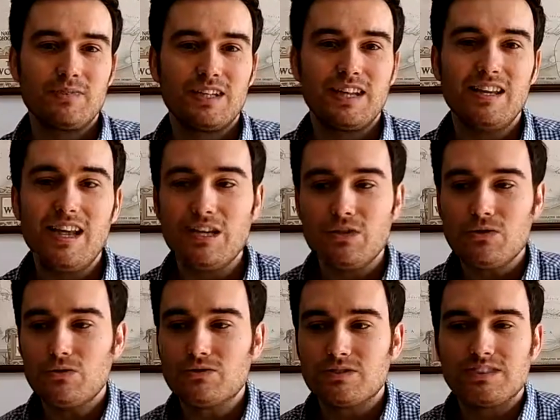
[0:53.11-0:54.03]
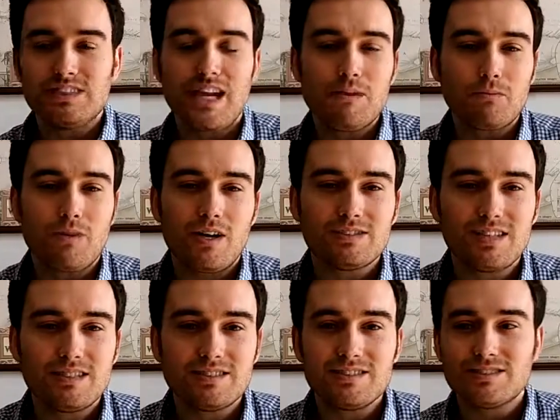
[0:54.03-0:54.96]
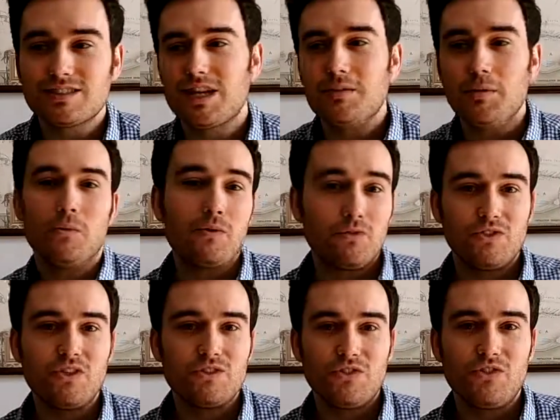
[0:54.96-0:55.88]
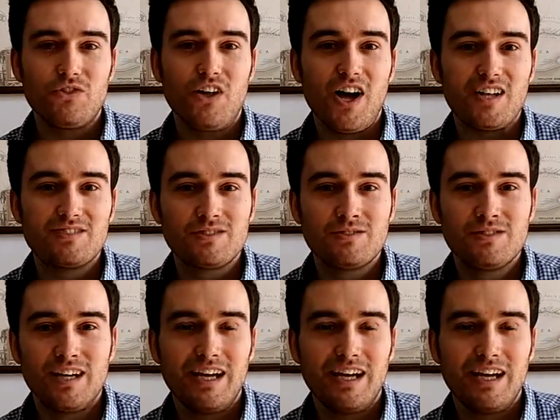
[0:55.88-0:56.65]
Can they use design processes to come up with original thoughts